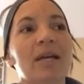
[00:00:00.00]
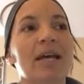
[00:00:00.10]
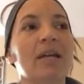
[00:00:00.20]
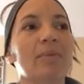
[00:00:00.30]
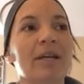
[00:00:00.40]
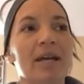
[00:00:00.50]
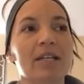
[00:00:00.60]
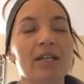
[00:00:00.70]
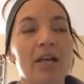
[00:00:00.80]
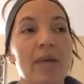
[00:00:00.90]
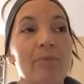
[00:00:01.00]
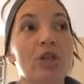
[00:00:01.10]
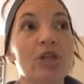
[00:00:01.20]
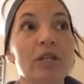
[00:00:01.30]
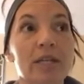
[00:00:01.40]
And I'm like, I,
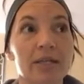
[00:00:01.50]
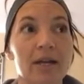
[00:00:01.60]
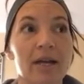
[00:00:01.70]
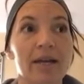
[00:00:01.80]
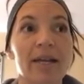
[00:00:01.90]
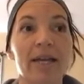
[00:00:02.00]
I'm learning a lot,